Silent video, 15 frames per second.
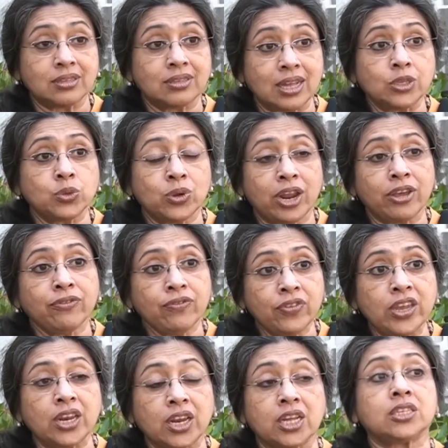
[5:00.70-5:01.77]
That's what I
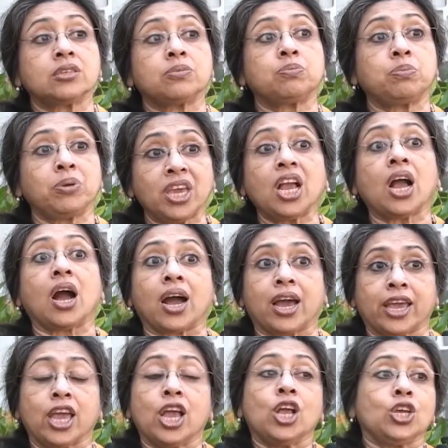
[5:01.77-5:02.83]
feel. It's a big
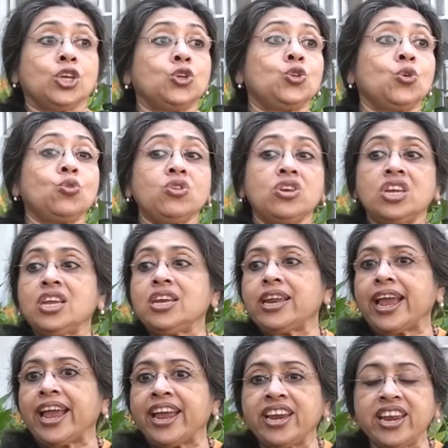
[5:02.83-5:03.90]
high. You don't need
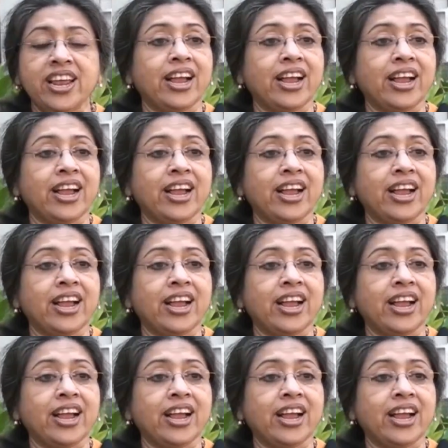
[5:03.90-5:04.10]
any